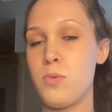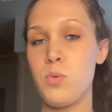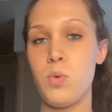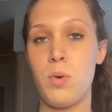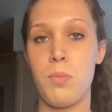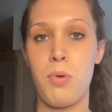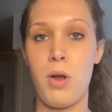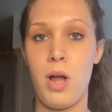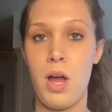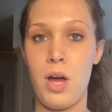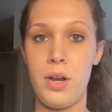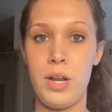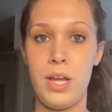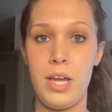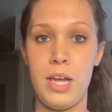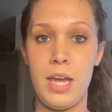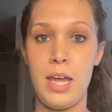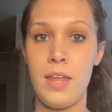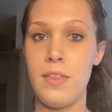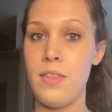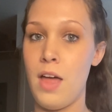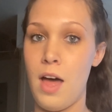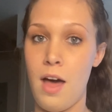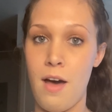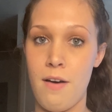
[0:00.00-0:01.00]
browning
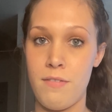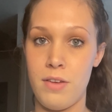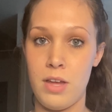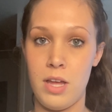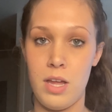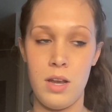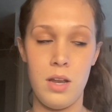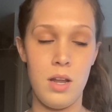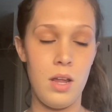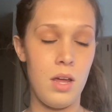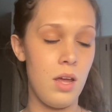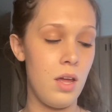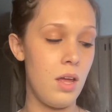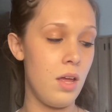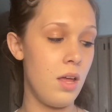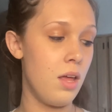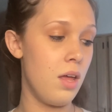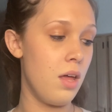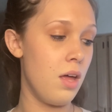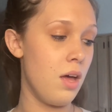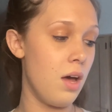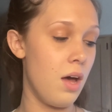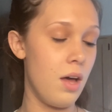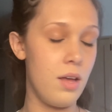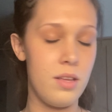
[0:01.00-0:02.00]
in the oven,
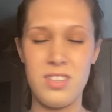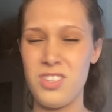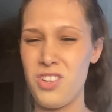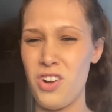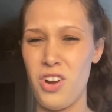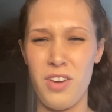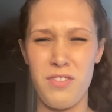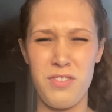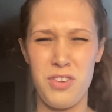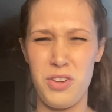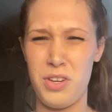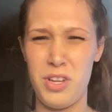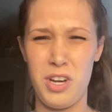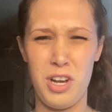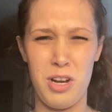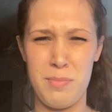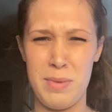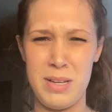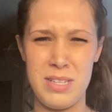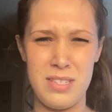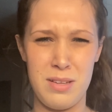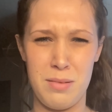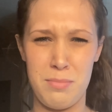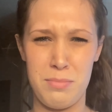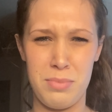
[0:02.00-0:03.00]
sorry if you can hear my
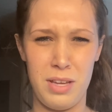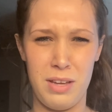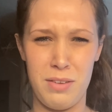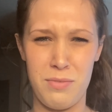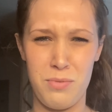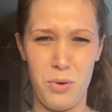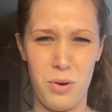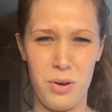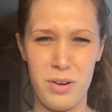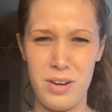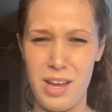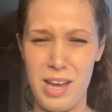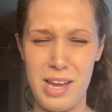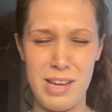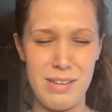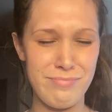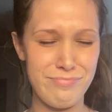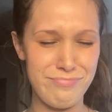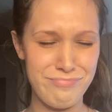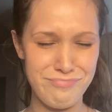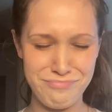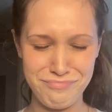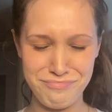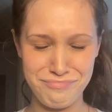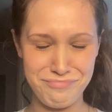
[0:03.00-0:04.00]
son playing Fortnite,
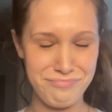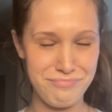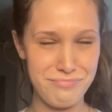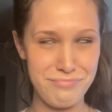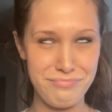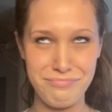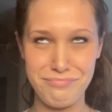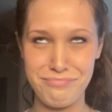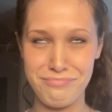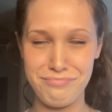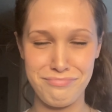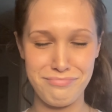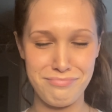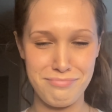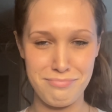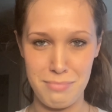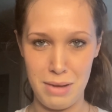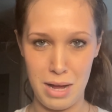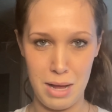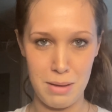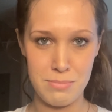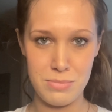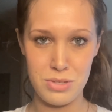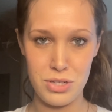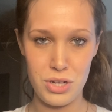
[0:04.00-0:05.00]

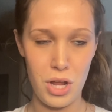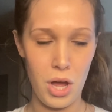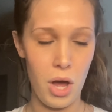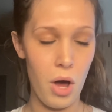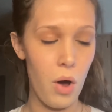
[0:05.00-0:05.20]
moms know.